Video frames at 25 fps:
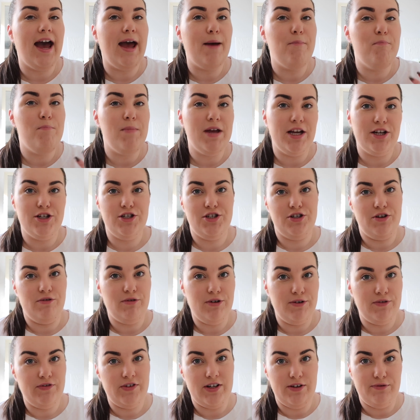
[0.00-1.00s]
a
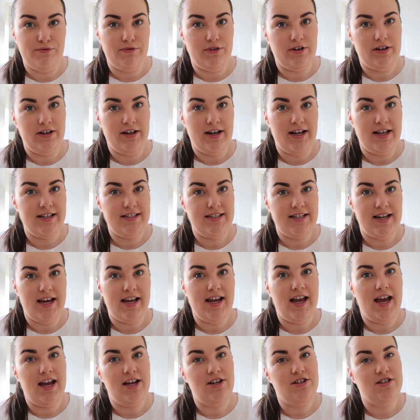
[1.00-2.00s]
mixture of different
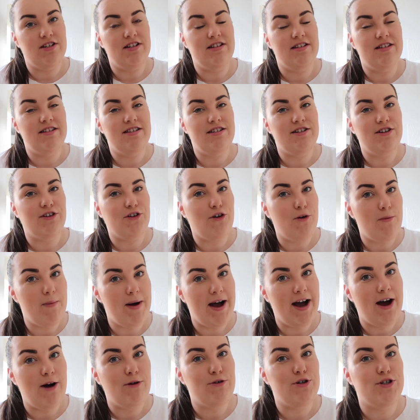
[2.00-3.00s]
estate agents to come
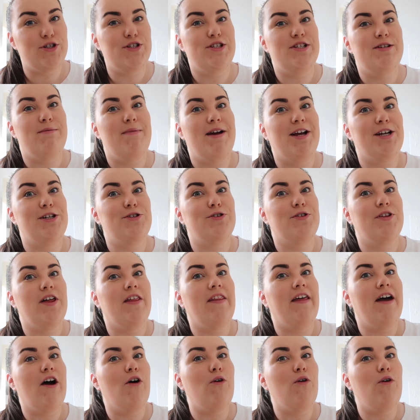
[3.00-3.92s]
out just to make sure that they're